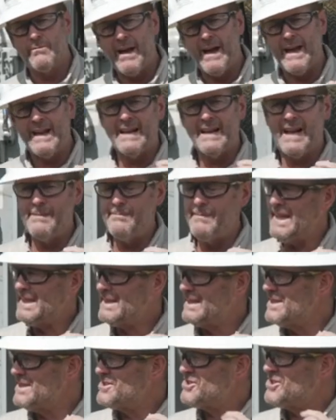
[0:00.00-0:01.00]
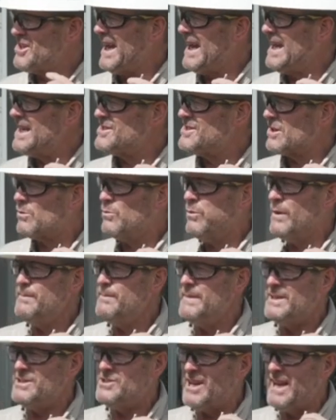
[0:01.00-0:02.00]
Ryan and I make this change,
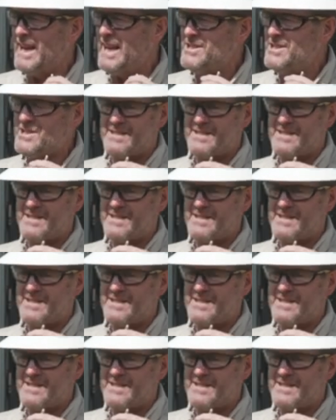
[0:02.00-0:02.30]
equipment change,